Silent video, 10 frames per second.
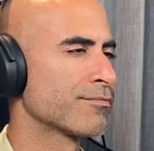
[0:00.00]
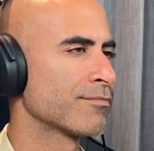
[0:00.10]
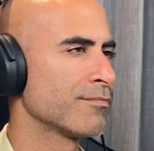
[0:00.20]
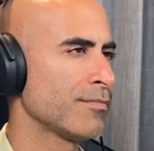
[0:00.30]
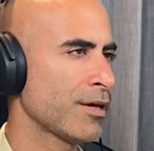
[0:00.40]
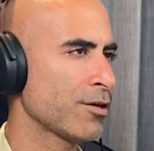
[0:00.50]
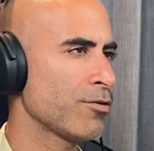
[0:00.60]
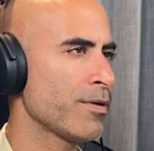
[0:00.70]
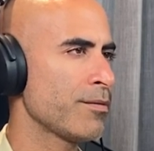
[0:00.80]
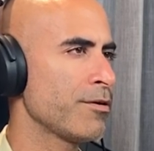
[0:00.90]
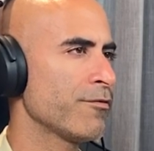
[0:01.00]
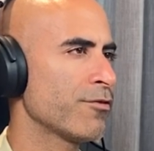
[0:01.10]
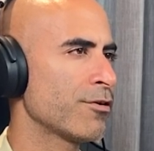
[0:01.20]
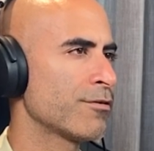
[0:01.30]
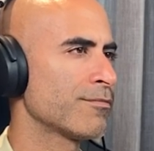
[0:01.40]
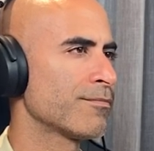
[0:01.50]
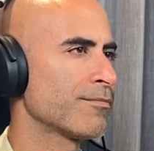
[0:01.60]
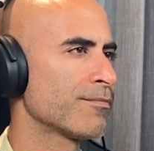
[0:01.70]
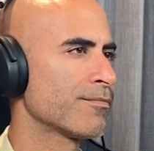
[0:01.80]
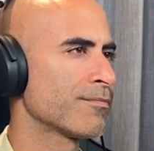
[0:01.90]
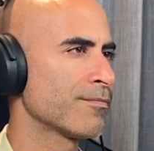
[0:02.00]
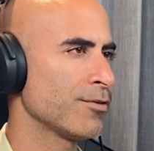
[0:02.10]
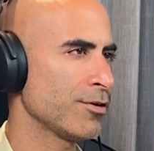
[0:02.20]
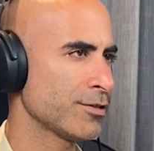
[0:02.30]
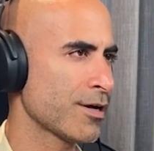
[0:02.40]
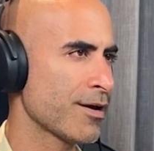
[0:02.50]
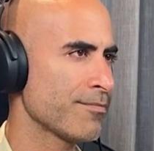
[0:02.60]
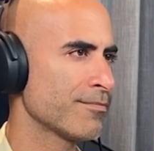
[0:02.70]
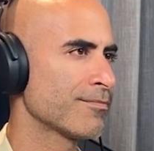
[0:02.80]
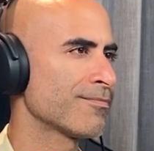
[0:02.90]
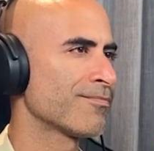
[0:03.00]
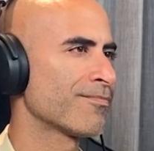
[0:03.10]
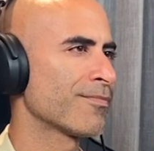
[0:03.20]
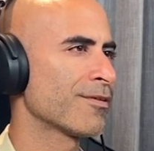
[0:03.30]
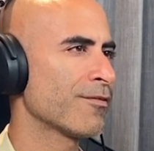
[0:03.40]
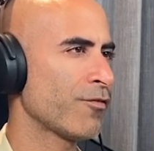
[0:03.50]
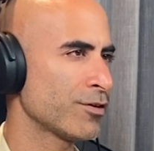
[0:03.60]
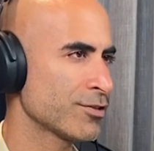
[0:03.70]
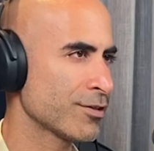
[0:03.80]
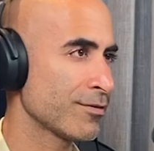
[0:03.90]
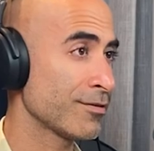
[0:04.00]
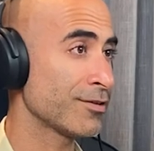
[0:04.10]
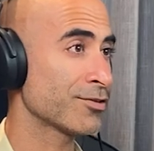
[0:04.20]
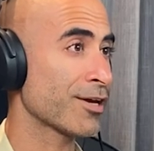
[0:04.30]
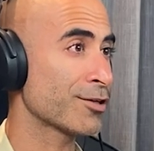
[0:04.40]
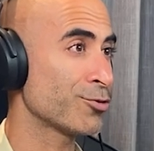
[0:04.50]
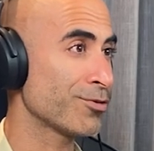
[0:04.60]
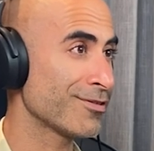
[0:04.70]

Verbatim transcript: Thank you, baby, for your time, for the schedule,